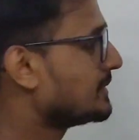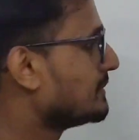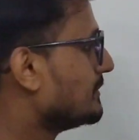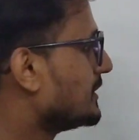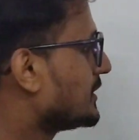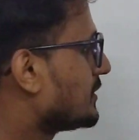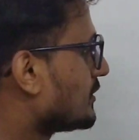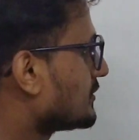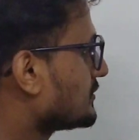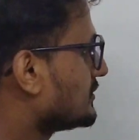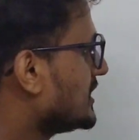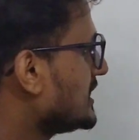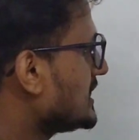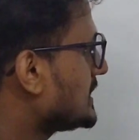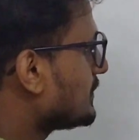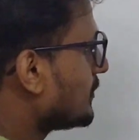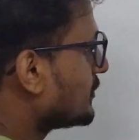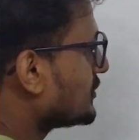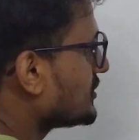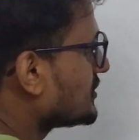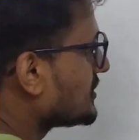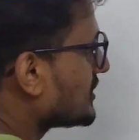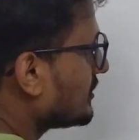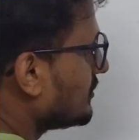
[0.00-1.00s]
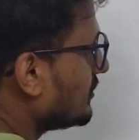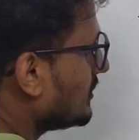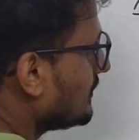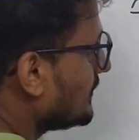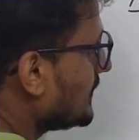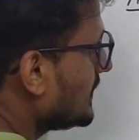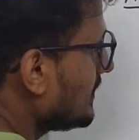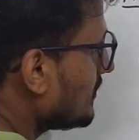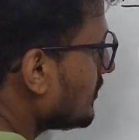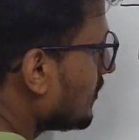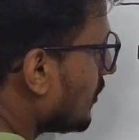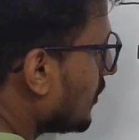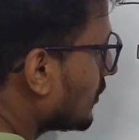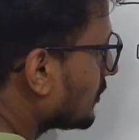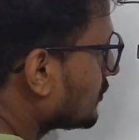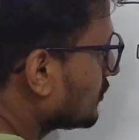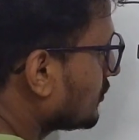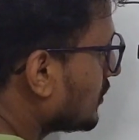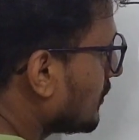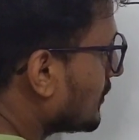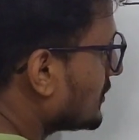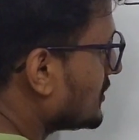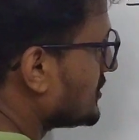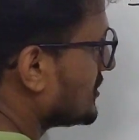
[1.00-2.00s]
because this position will be
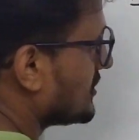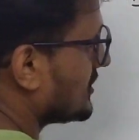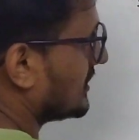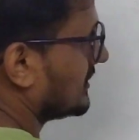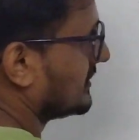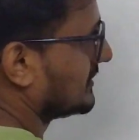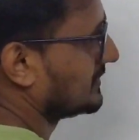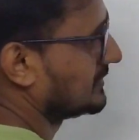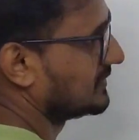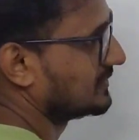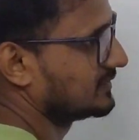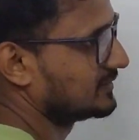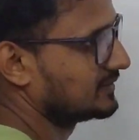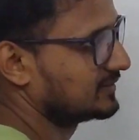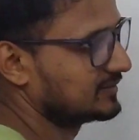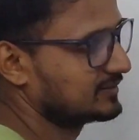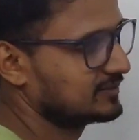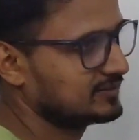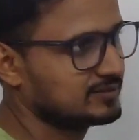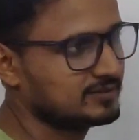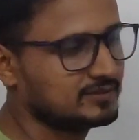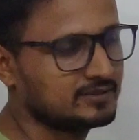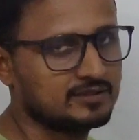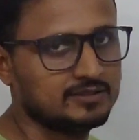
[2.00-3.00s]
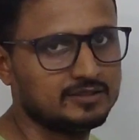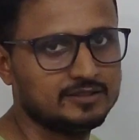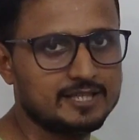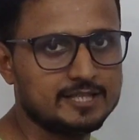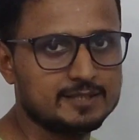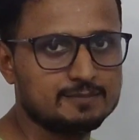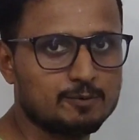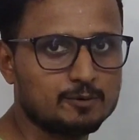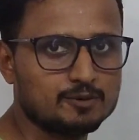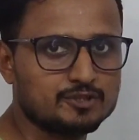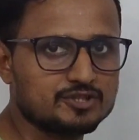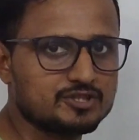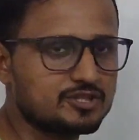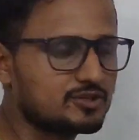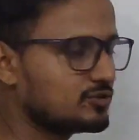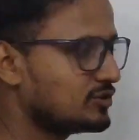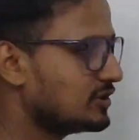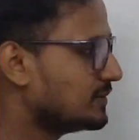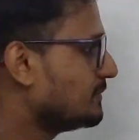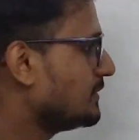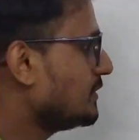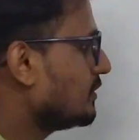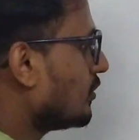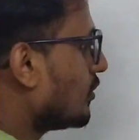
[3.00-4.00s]
ortho position. This position
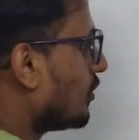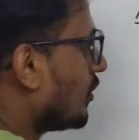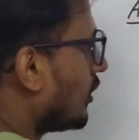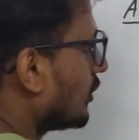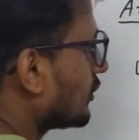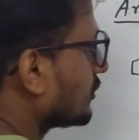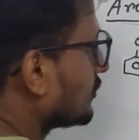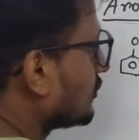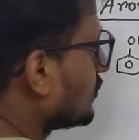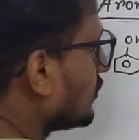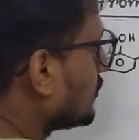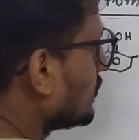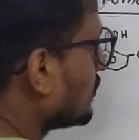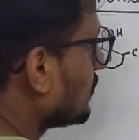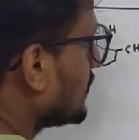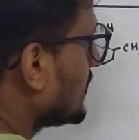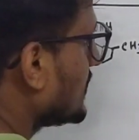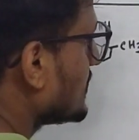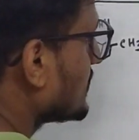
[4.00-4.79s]
will be ortho to